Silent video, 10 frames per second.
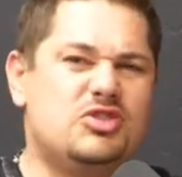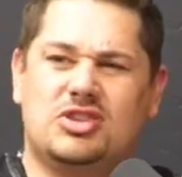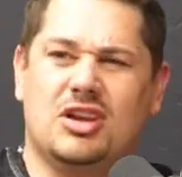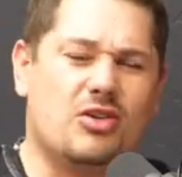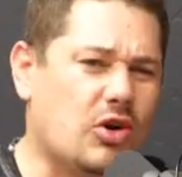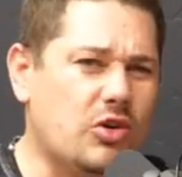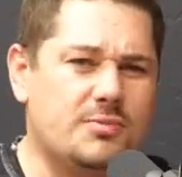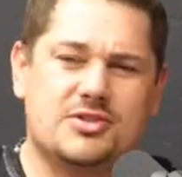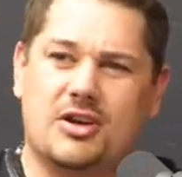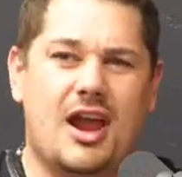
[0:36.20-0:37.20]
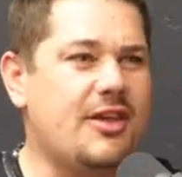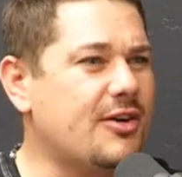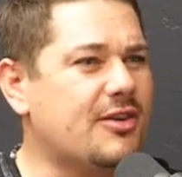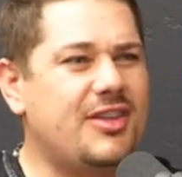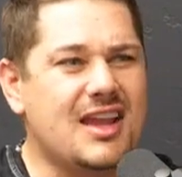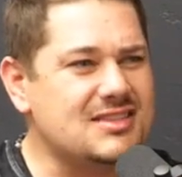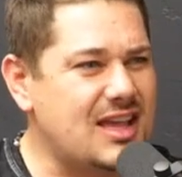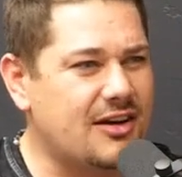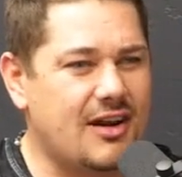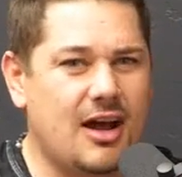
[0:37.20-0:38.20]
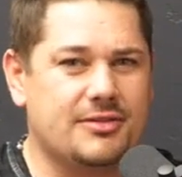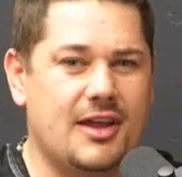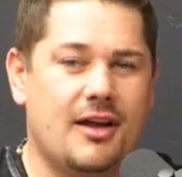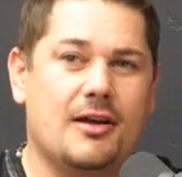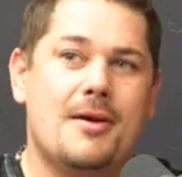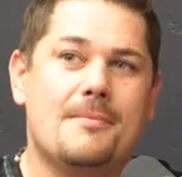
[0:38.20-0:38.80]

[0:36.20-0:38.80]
groups or other things that are out there,